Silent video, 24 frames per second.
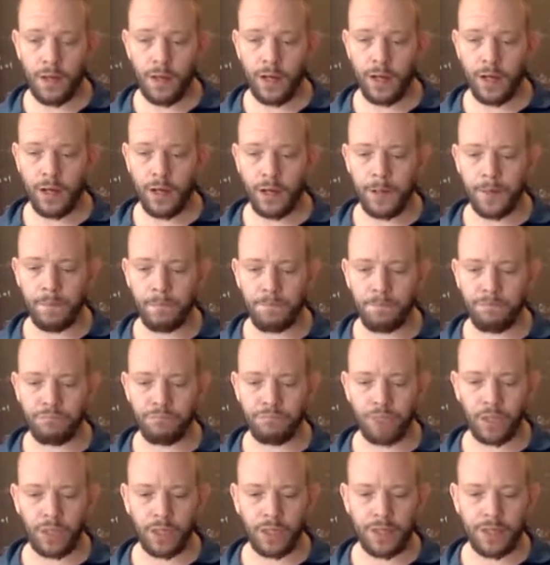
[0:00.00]
Um,
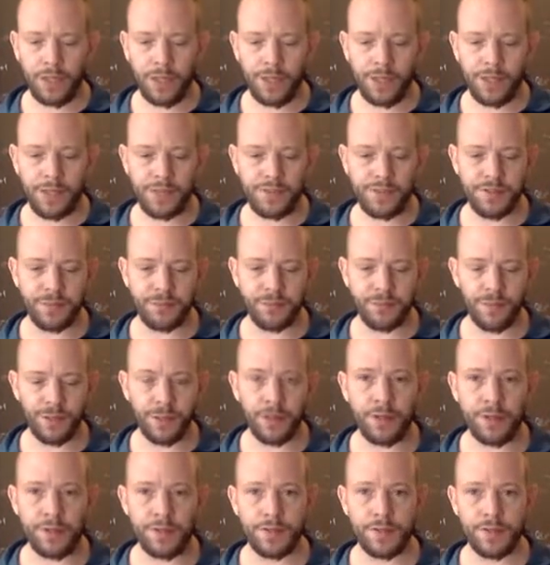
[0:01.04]
and
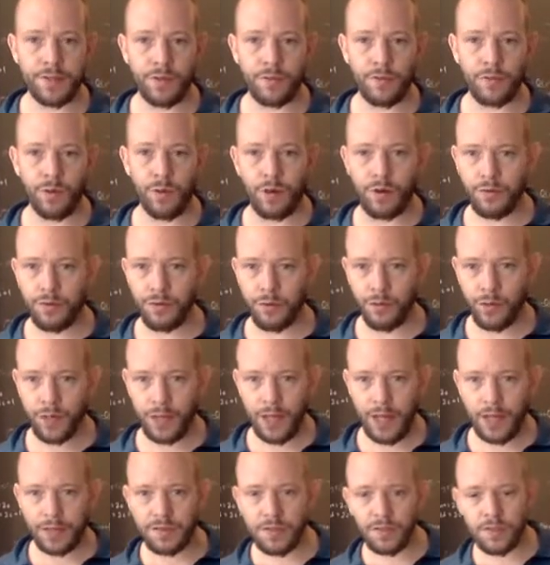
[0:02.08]
because we are throwing
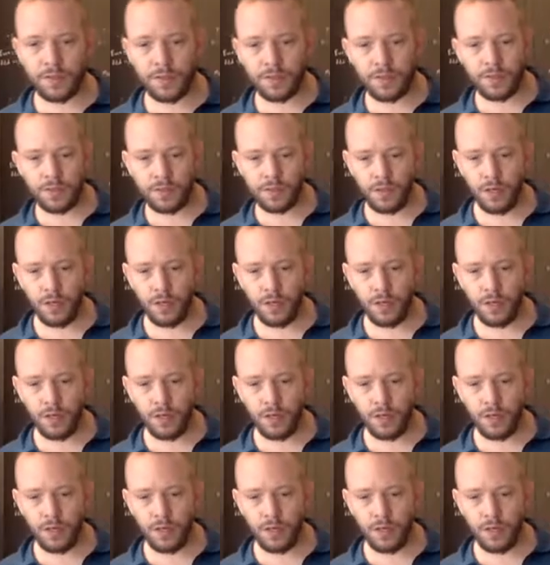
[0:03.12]
axes,